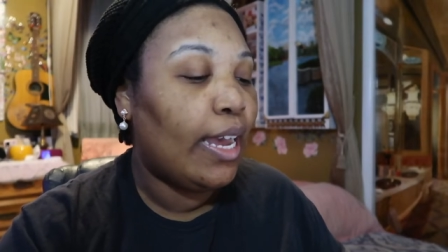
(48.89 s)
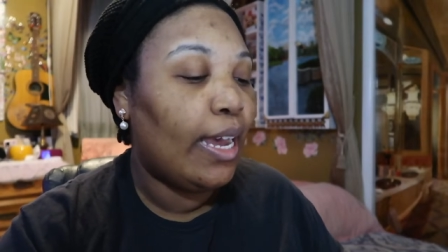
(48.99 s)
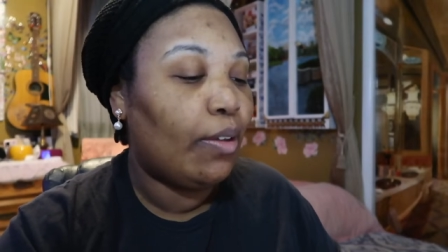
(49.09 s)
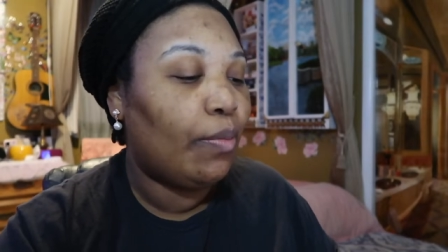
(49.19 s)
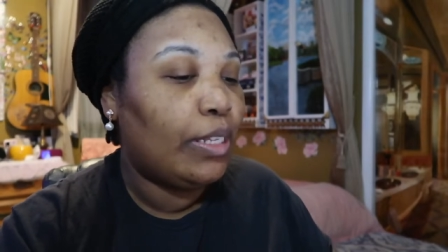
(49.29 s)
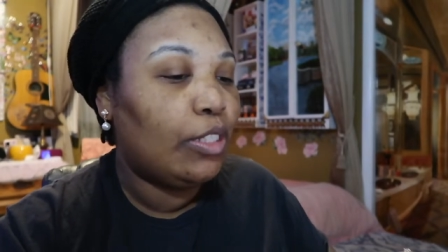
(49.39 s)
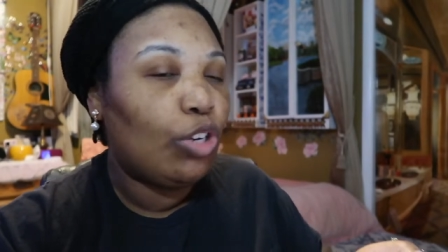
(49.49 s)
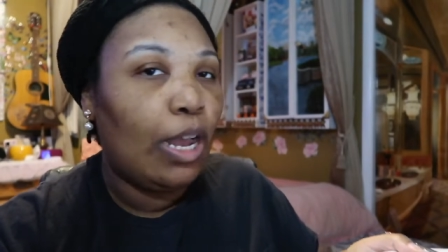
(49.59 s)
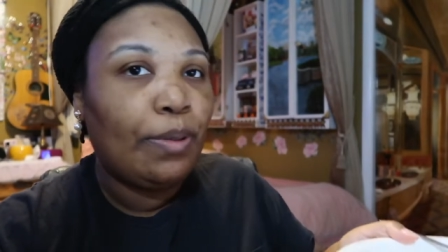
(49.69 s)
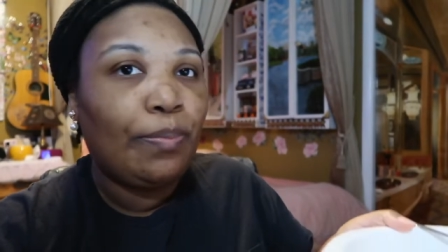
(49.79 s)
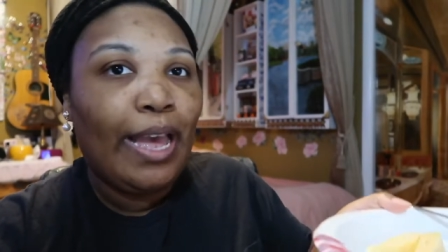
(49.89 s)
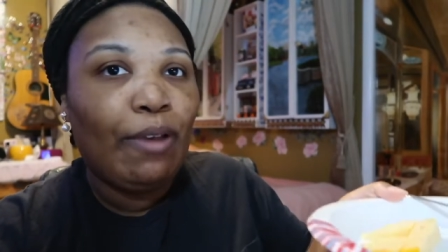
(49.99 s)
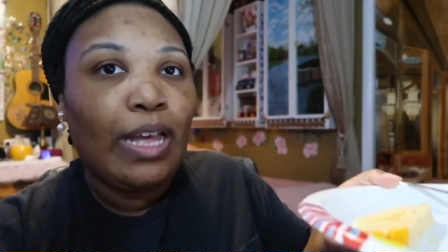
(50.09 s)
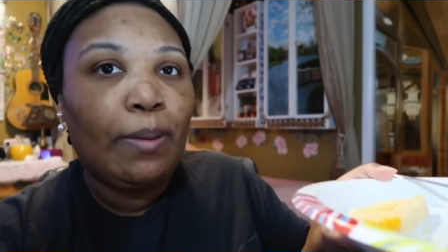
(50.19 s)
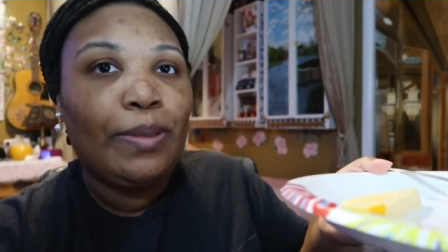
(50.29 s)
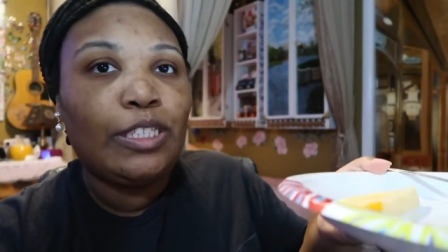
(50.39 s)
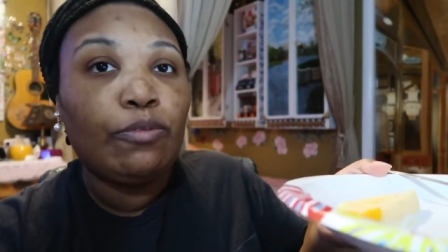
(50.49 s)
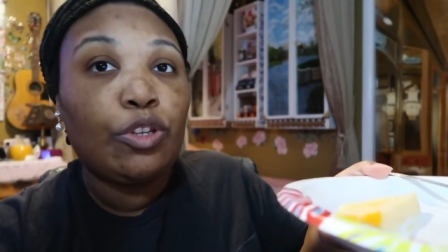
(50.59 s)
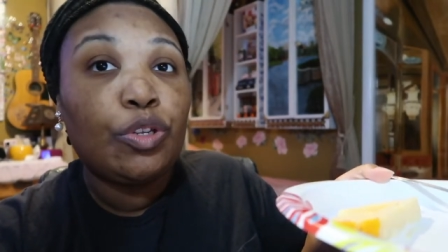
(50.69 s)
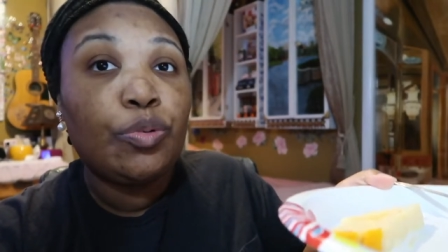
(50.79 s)
I don't want to drop it, but I have a couple pieces
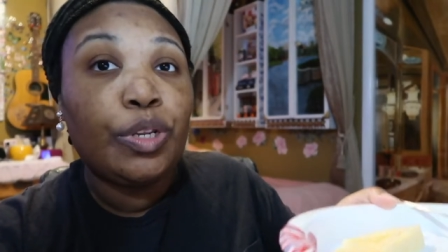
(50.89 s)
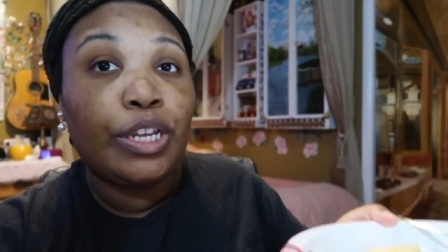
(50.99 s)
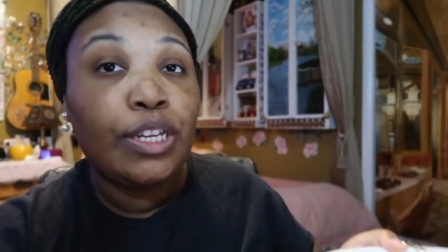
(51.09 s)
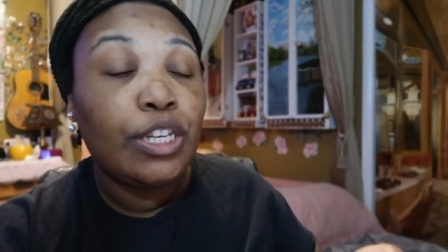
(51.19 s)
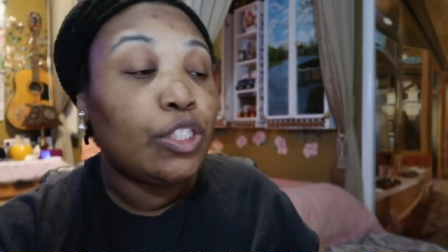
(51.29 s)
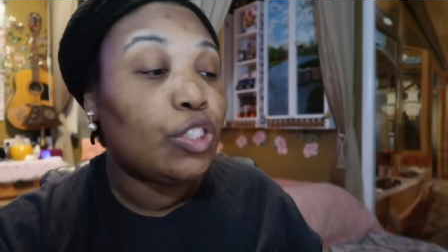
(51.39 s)
of gouda.